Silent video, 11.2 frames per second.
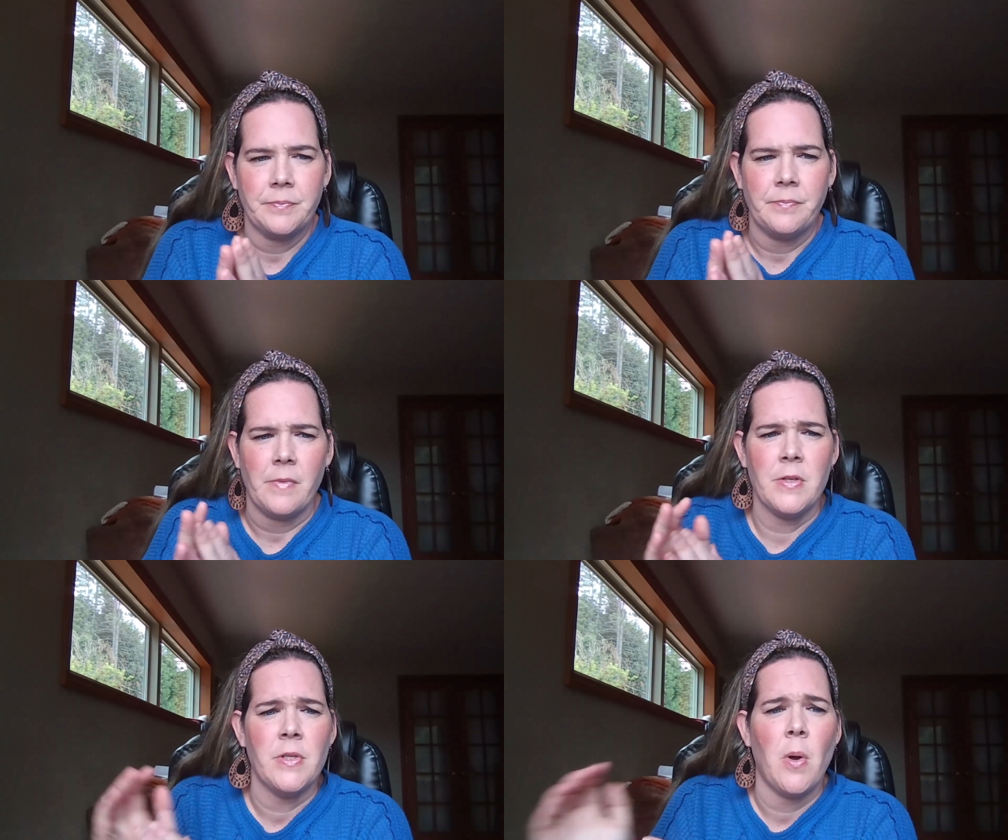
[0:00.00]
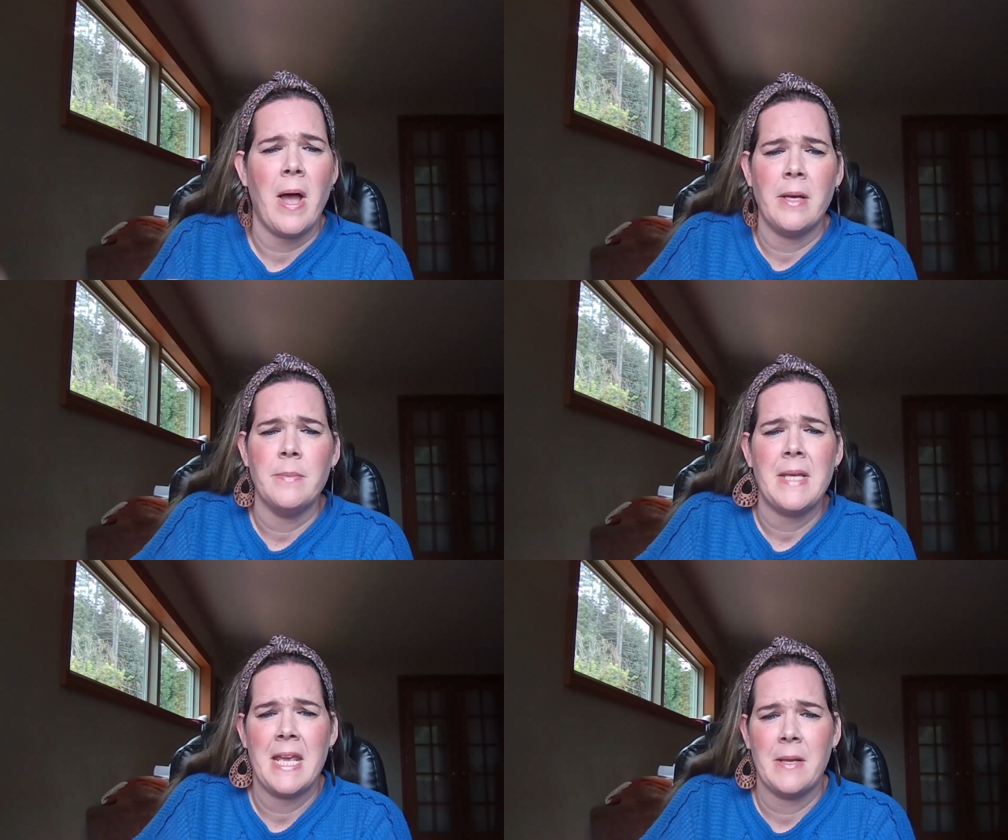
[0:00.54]
So items
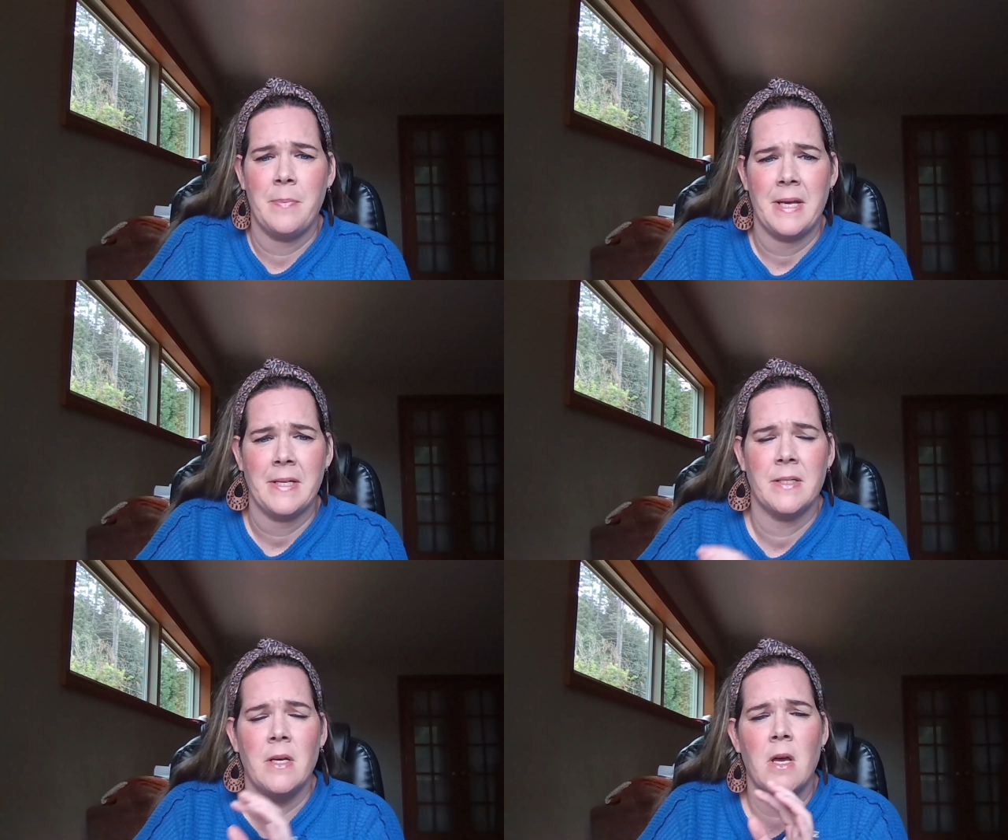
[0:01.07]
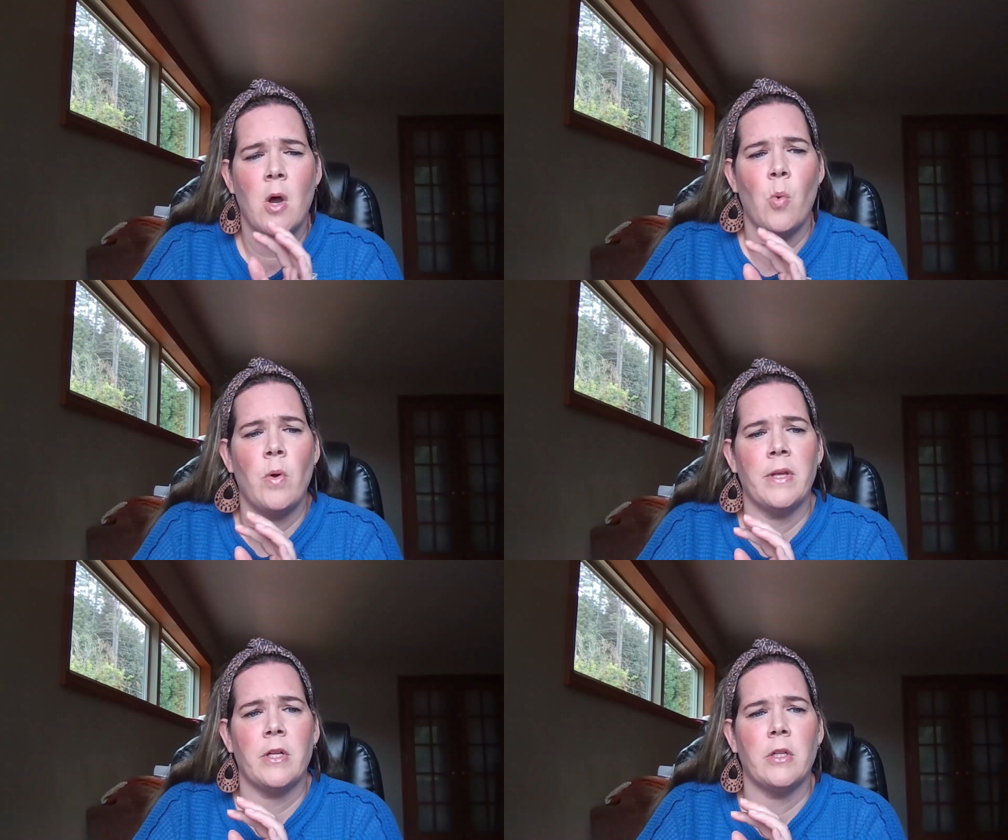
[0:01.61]
handpicked will
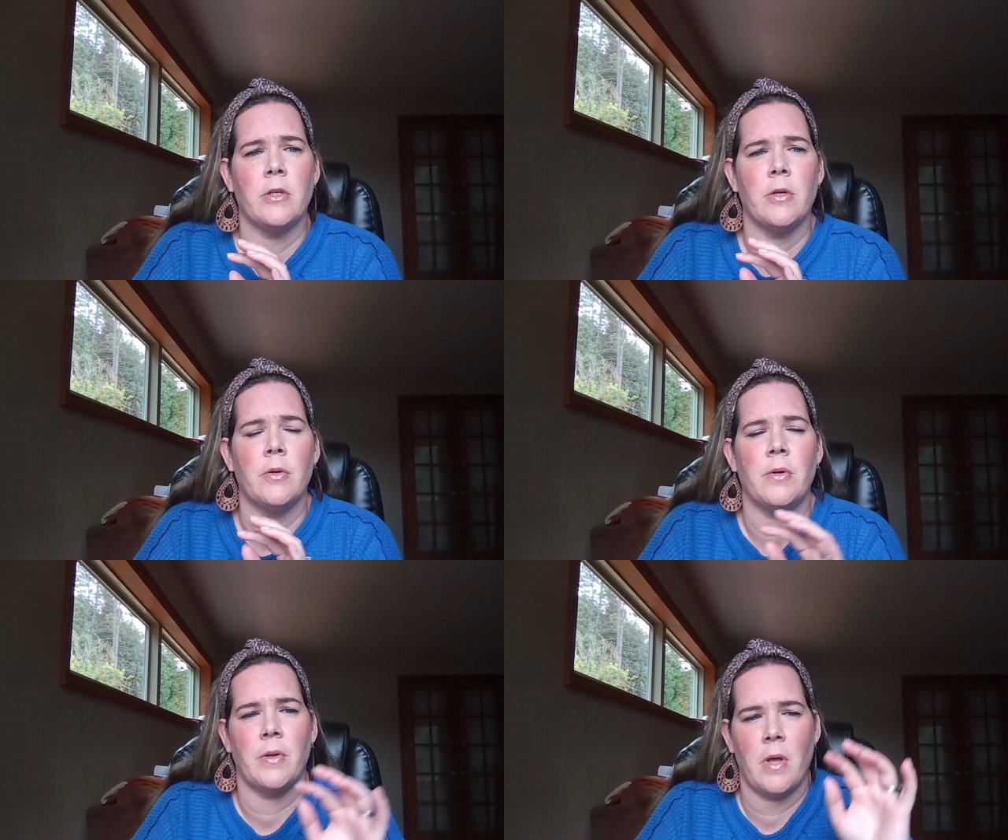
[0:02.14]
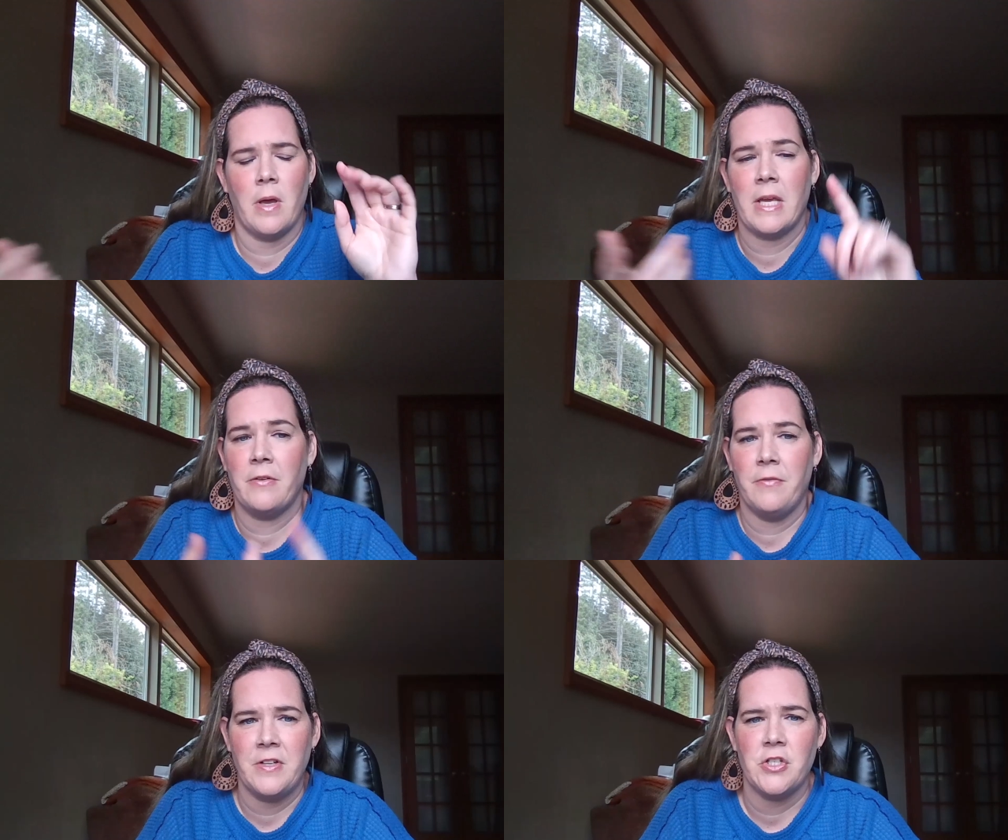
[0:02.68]
include, again,
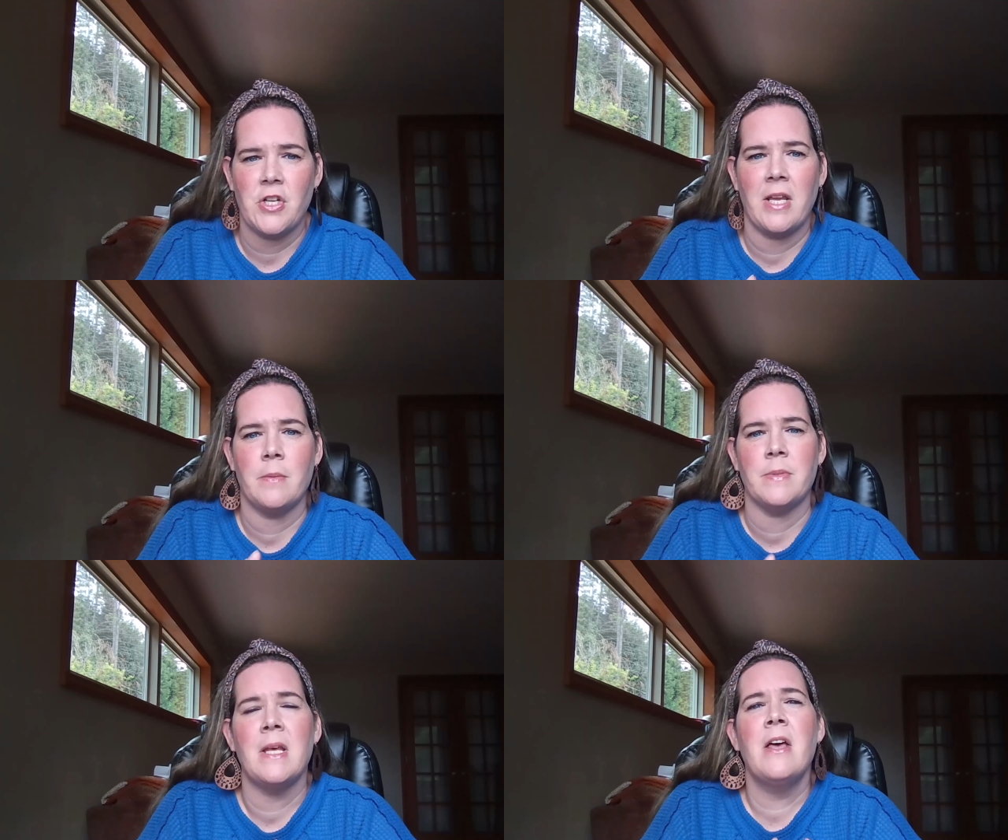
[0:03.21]
vintage items.